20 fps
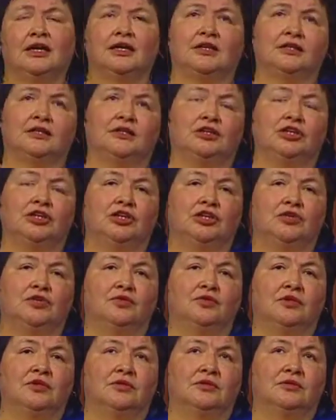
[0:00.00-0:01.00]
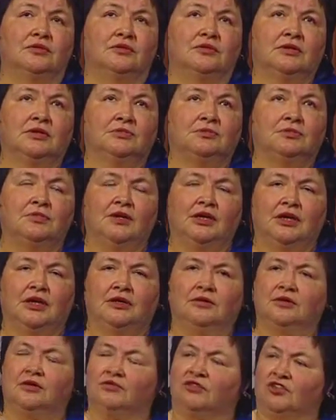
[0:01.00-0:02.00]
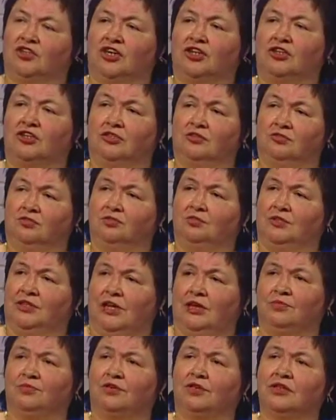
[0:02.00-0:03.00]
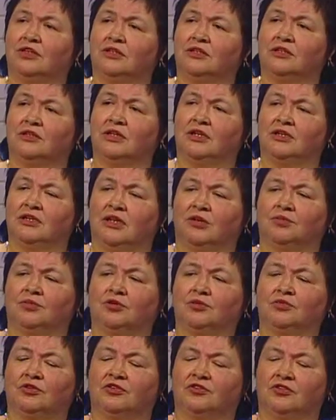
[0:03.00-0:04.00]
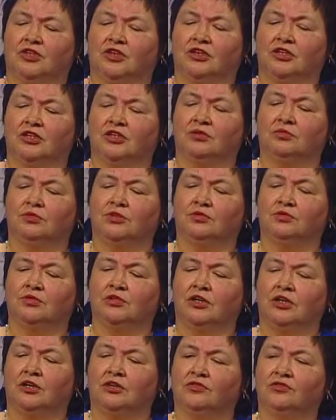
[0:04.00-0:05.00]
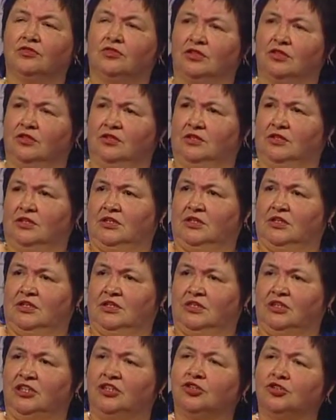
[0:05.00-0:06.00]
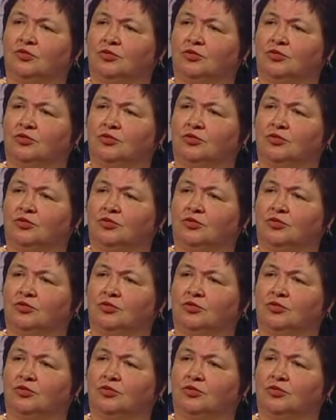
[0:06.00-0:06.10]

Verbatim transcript: and you know the the I, I, was talking to Deborah, and Deborah was talking about sort of the the teacher